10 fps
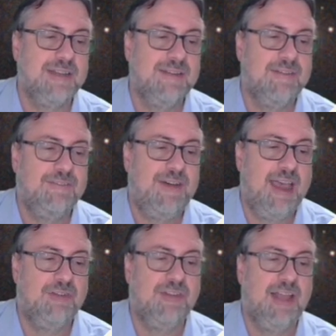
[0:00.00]

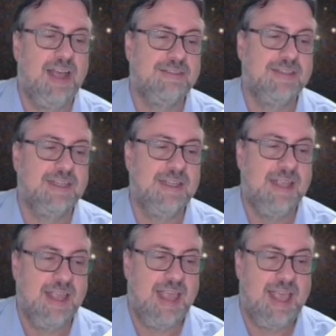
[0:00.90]
final velocity,
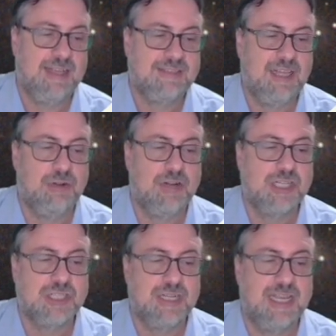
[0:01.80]

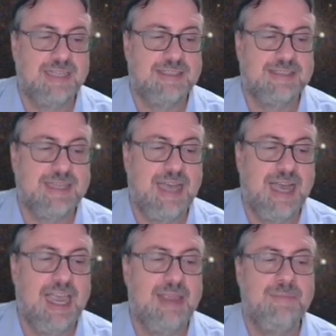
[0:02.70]
acceleration, and
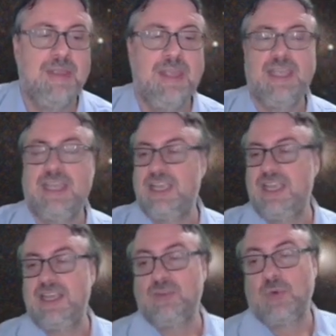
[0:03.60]
time is what